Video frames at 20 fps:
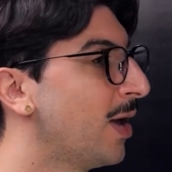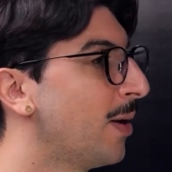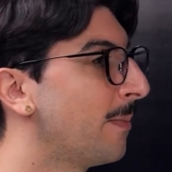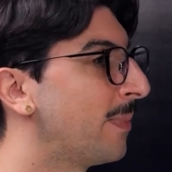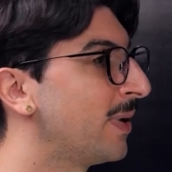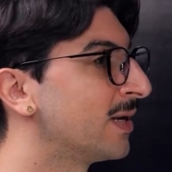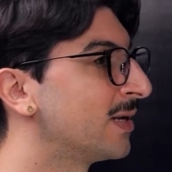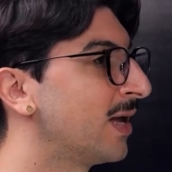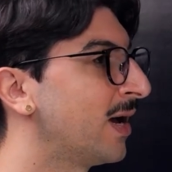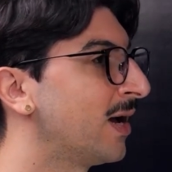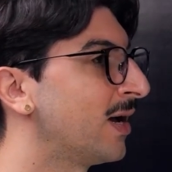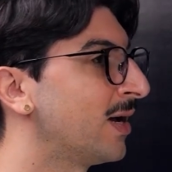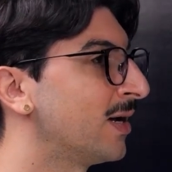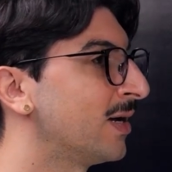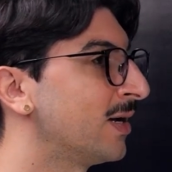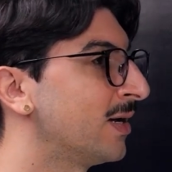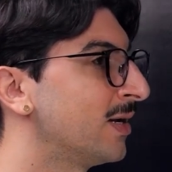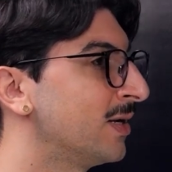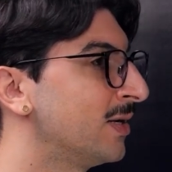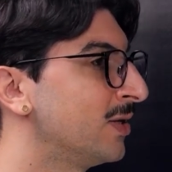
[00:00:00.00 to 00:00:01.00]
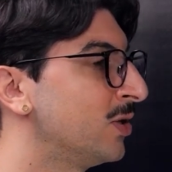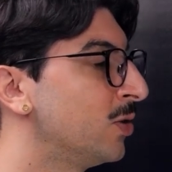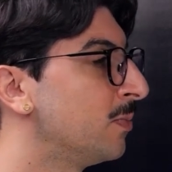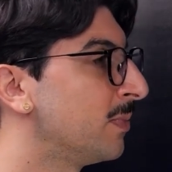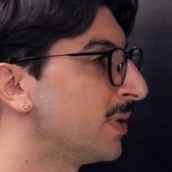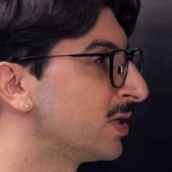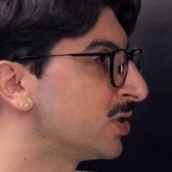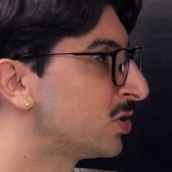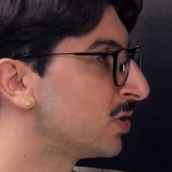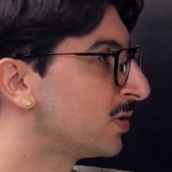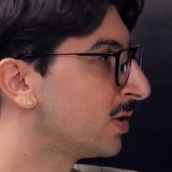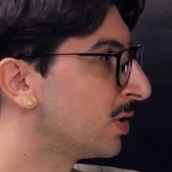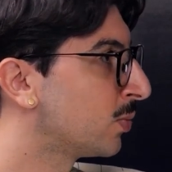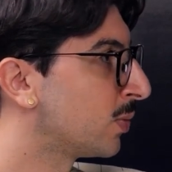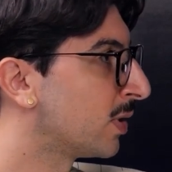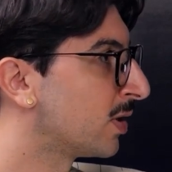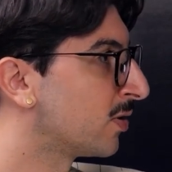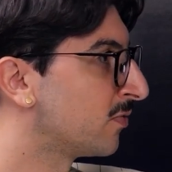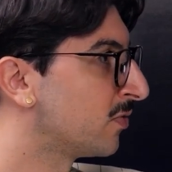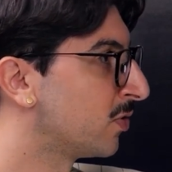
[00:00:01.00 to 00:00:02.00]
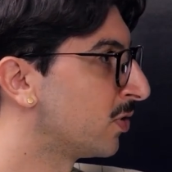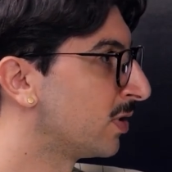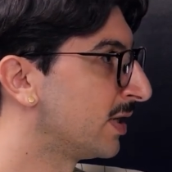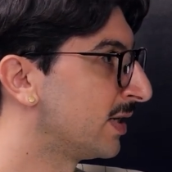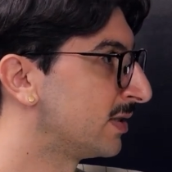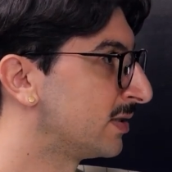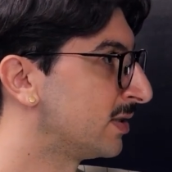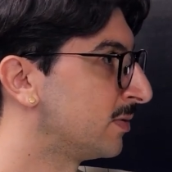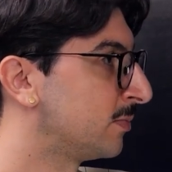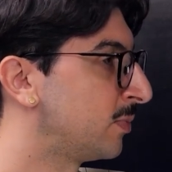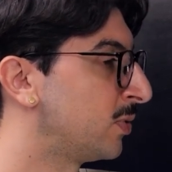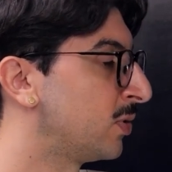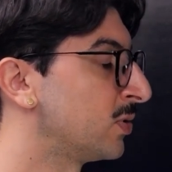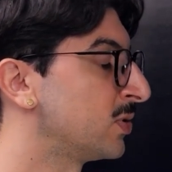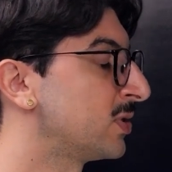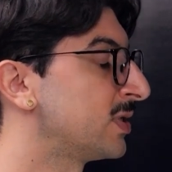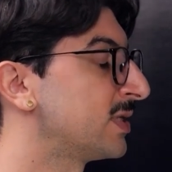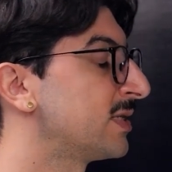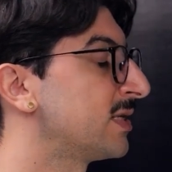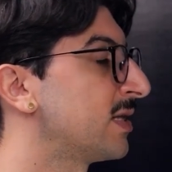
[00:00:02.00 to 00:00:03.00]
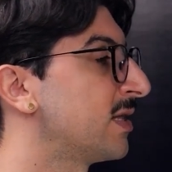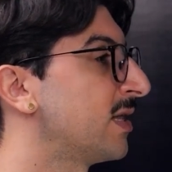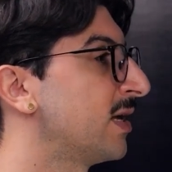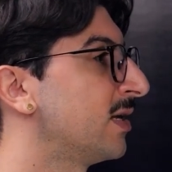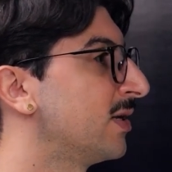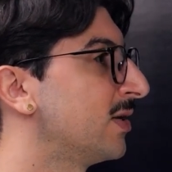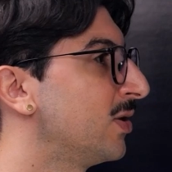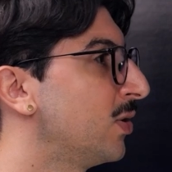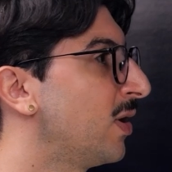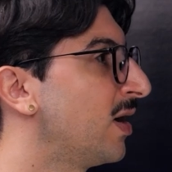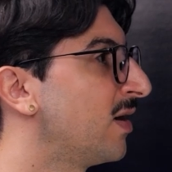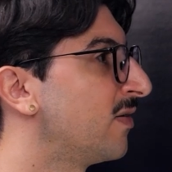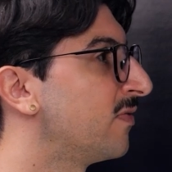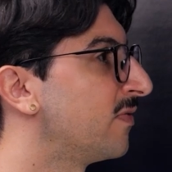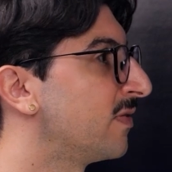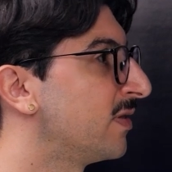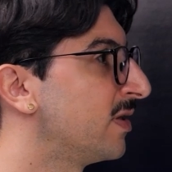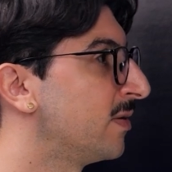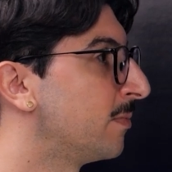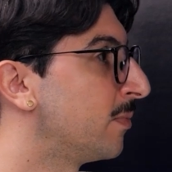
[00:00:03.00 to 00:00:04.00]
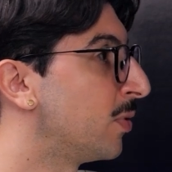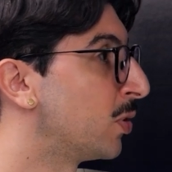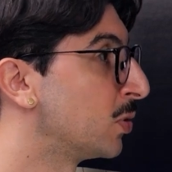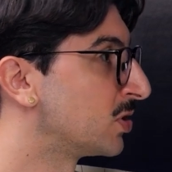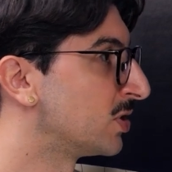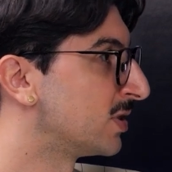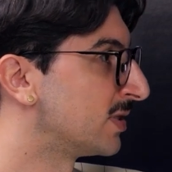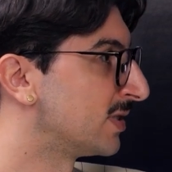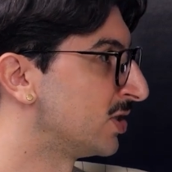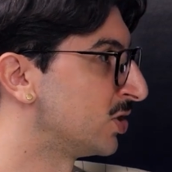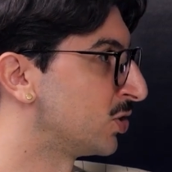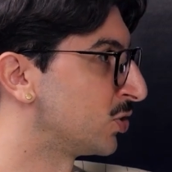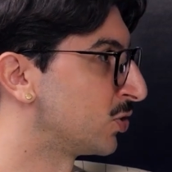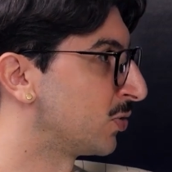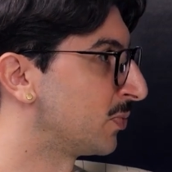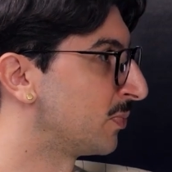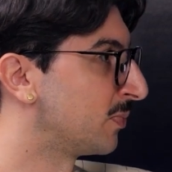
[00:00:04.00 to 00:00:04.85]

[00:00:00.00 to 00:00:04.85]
but you mentioned in one of your LinkedIn posts that you have the imposter syndrome.